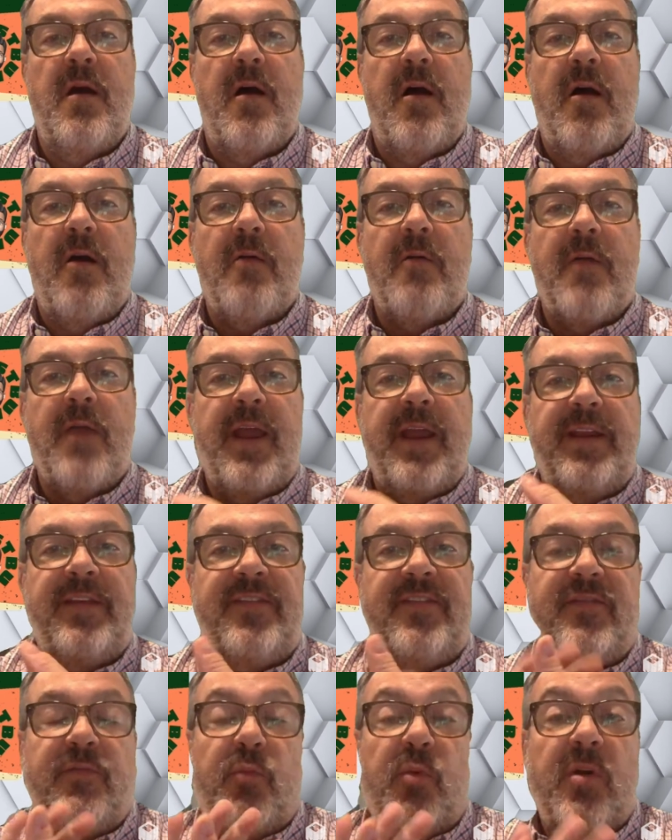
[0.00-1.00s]
All
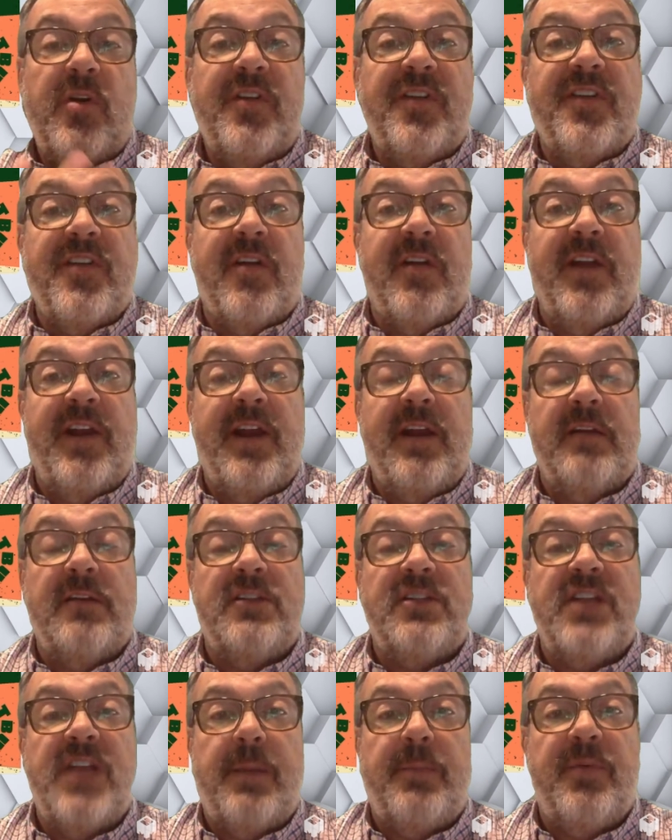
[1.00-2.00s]
right, we're starting out
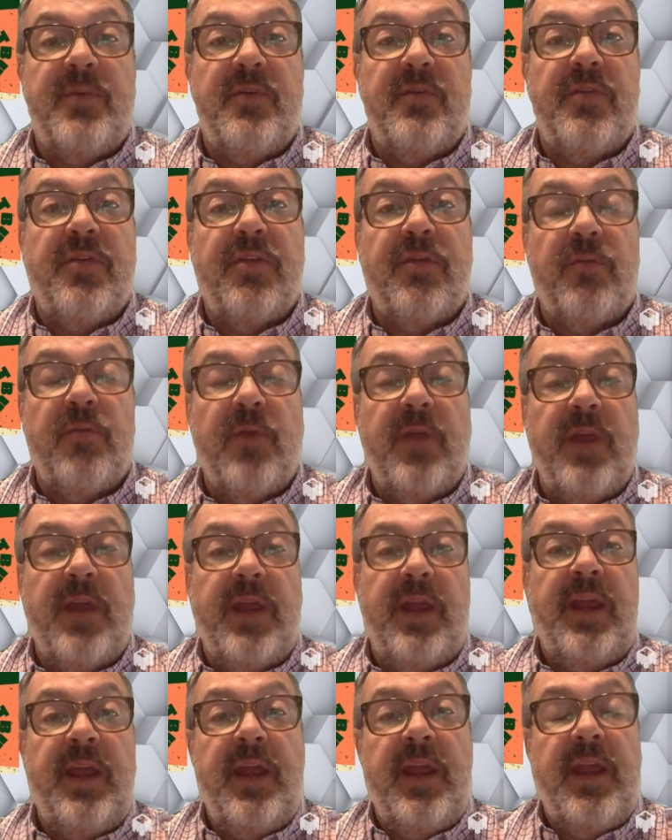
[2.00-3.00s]
chapter
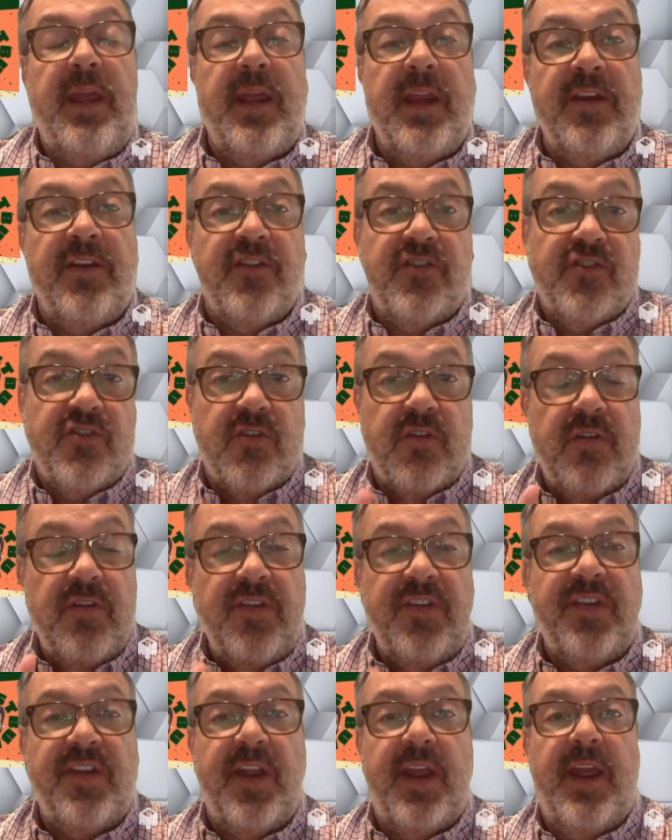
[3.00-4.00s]
3,
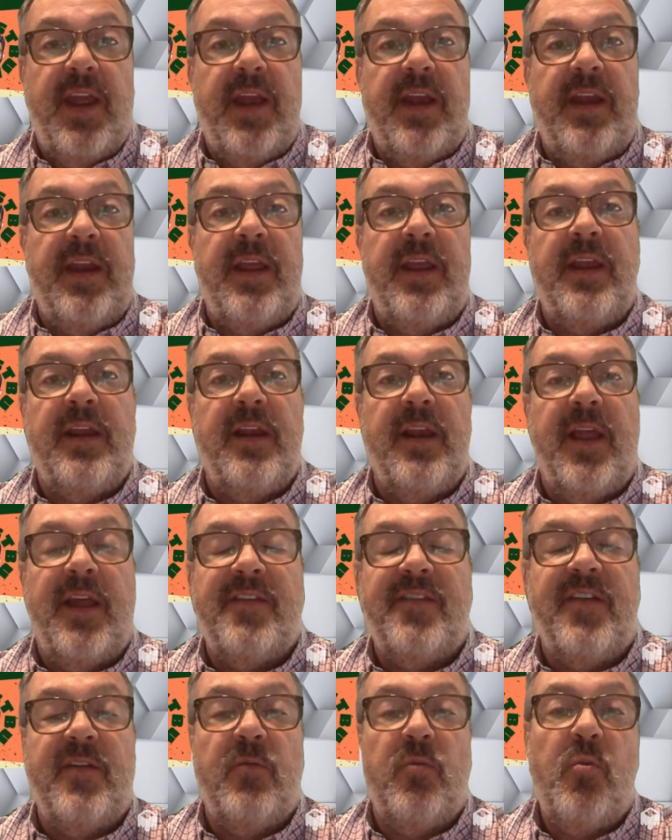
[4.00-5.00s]
integers, and in
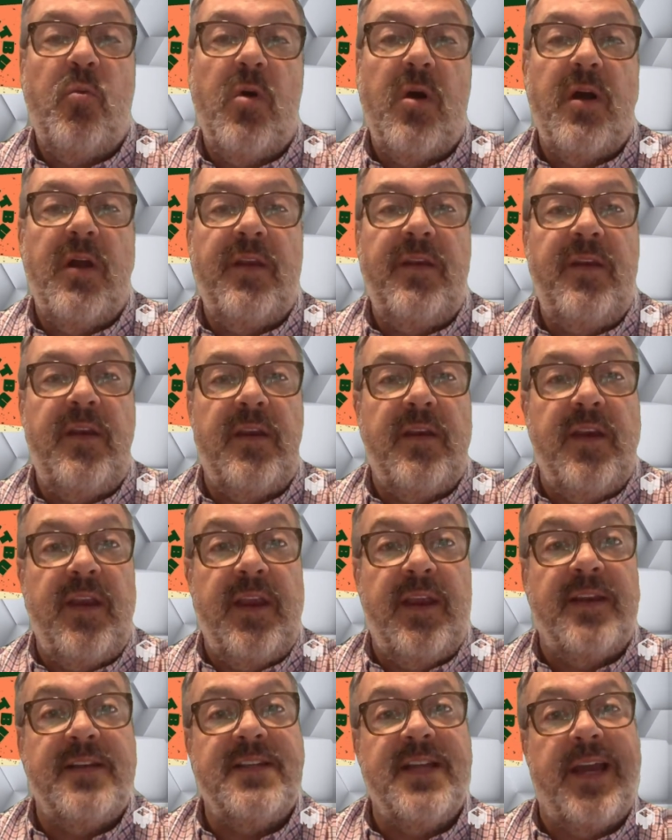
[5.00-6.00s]
lesson 1,
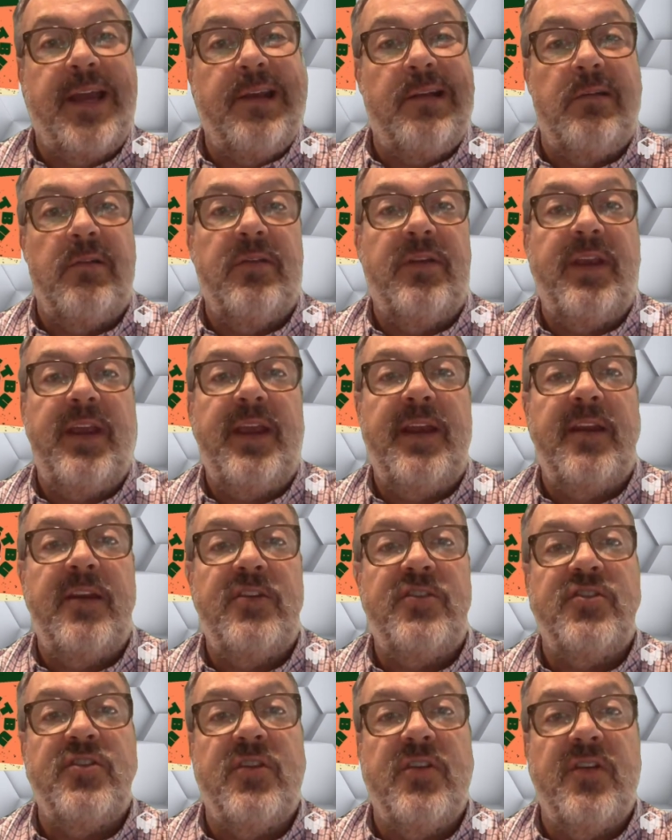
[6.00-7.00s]
entitled
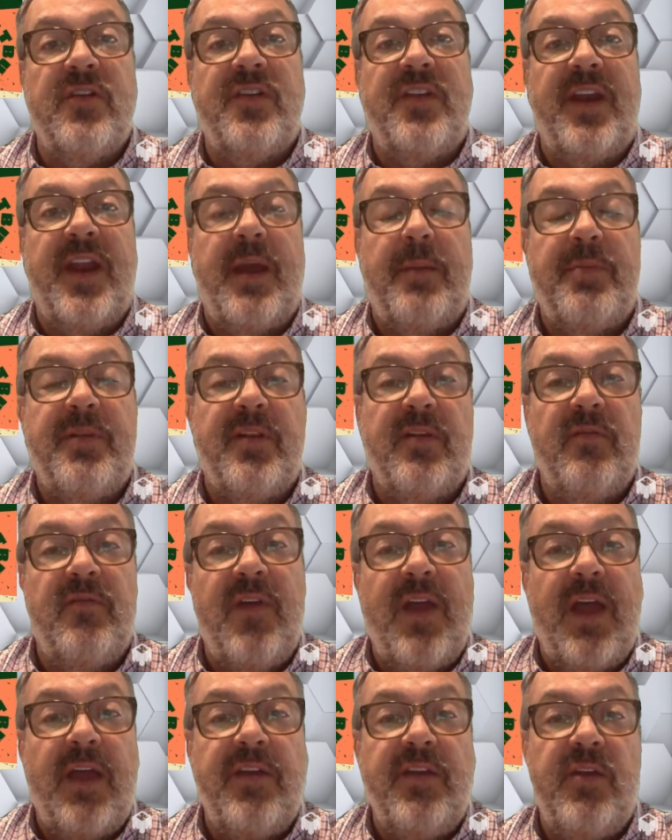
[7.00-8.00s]
Integers and Absolute
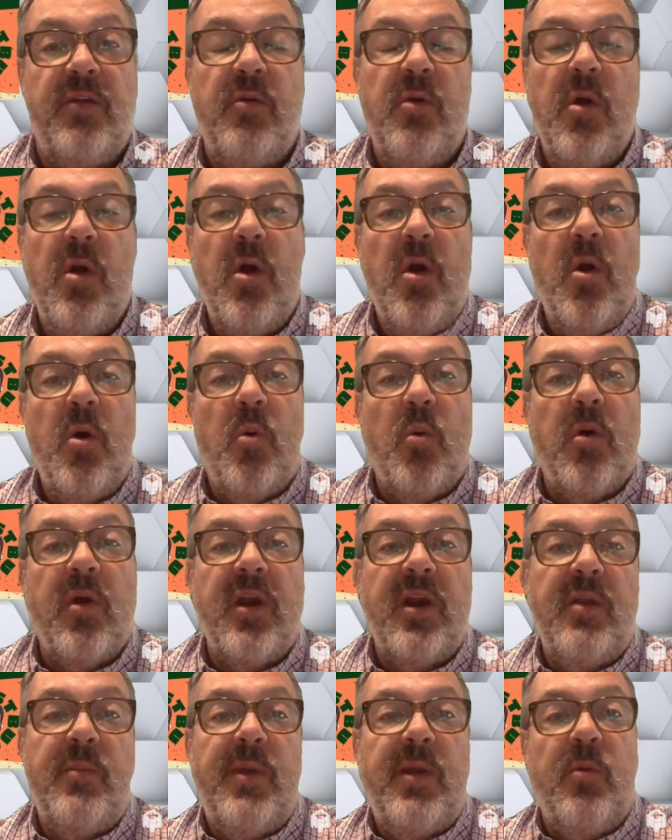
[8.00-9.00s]
Value, we're
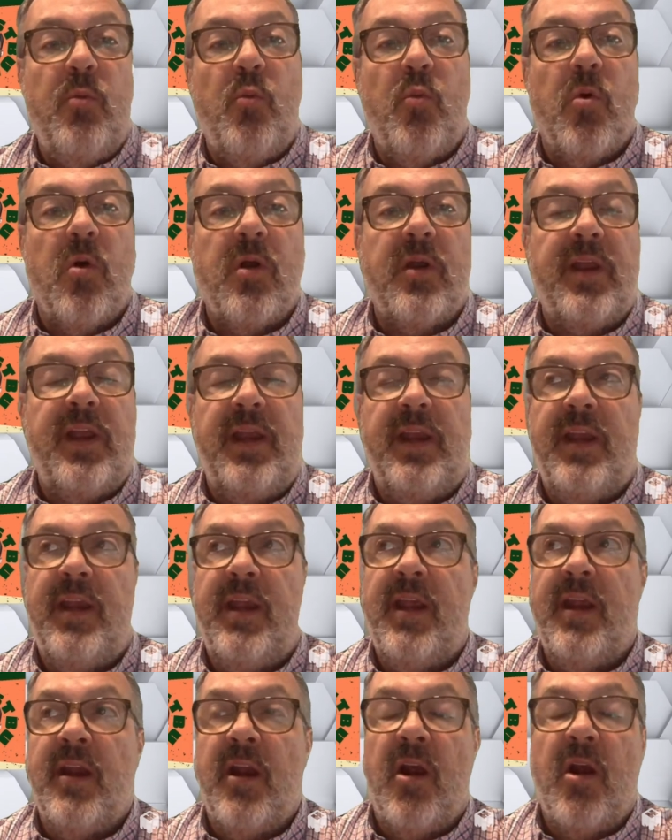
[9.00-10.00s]
going to be
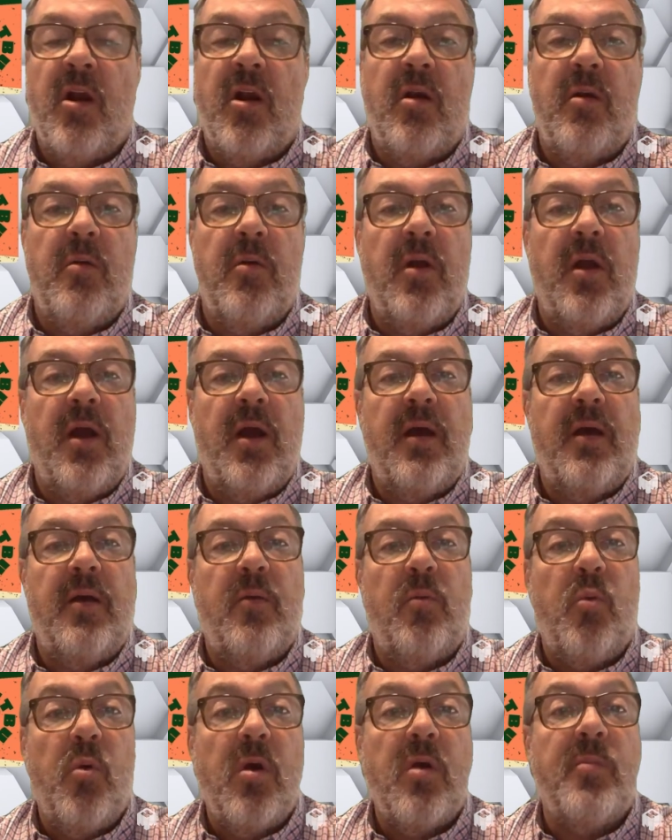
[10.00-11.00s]
working in our
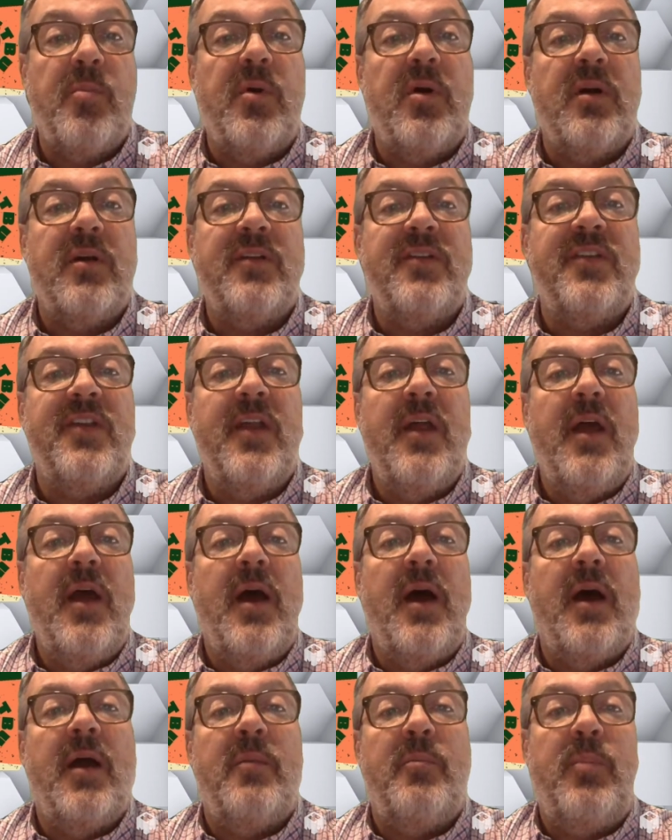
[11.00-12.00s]
workbooks
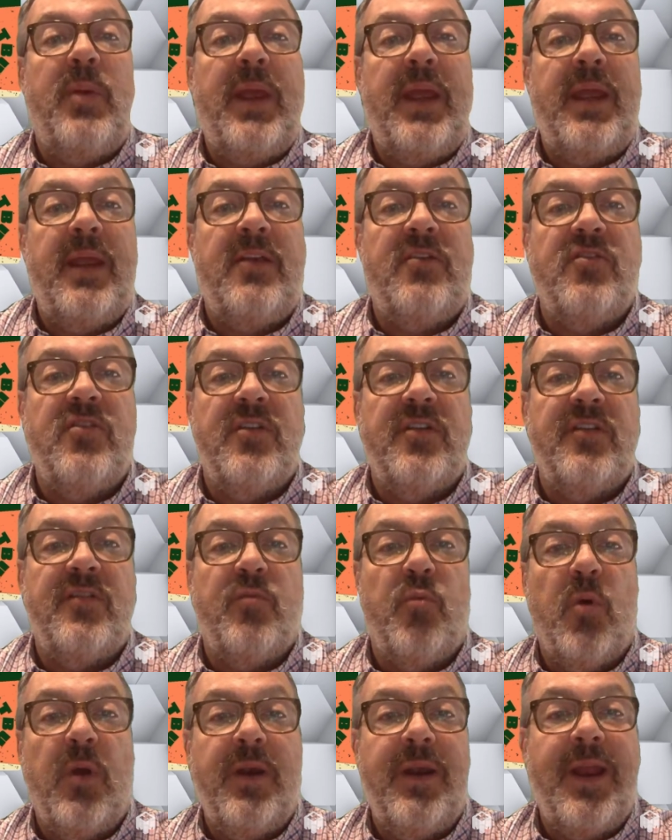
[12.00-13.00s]
on
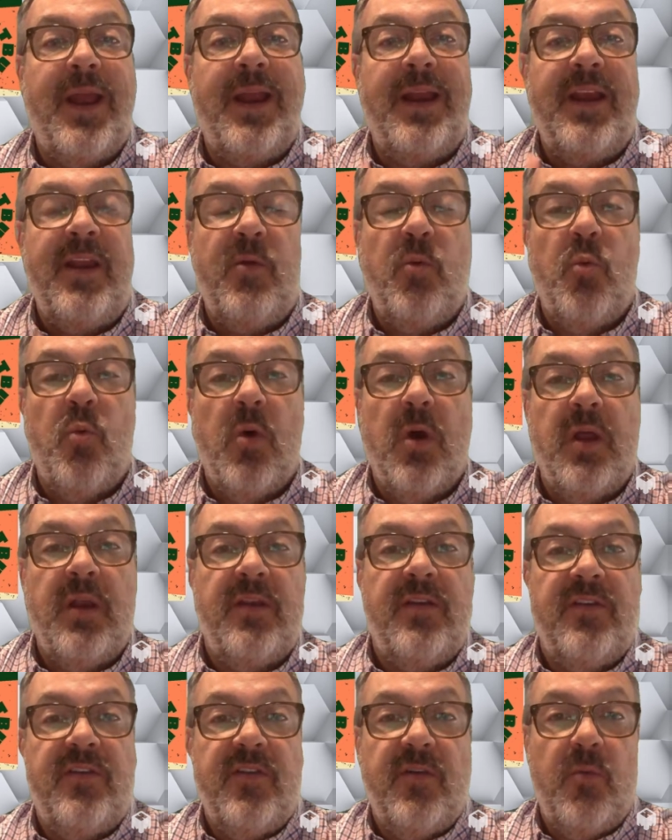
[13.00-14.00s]
pages
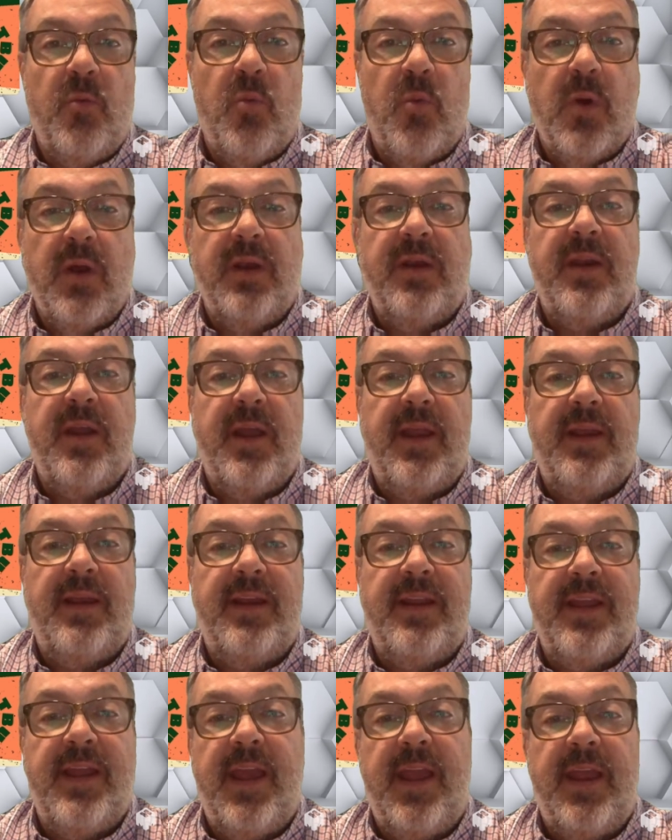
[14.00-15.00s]
191 to
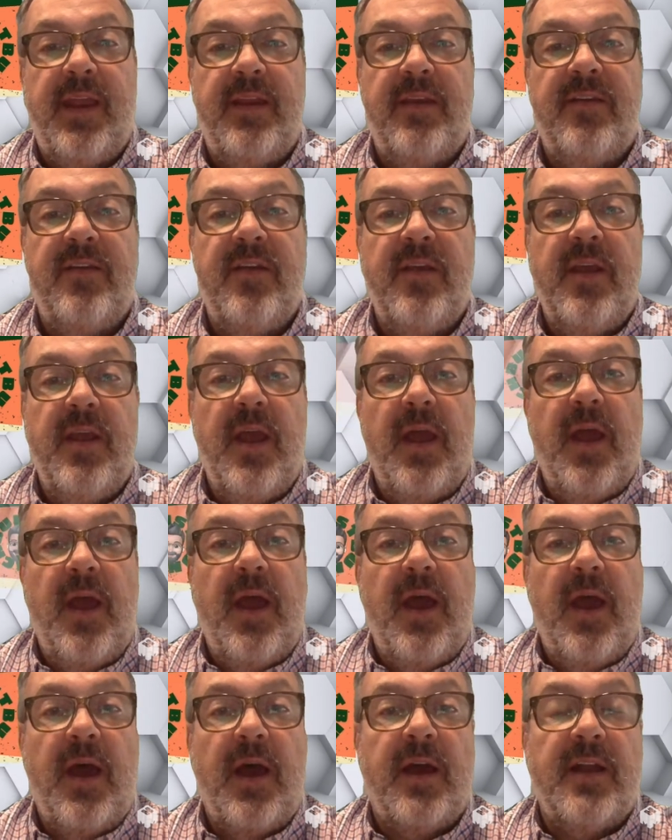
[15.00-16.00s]

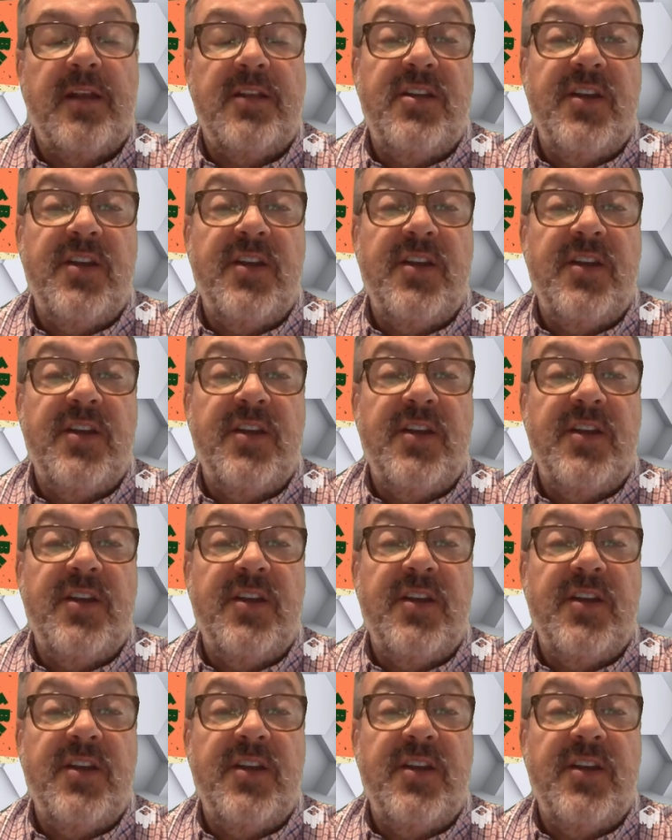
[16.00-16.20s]
198.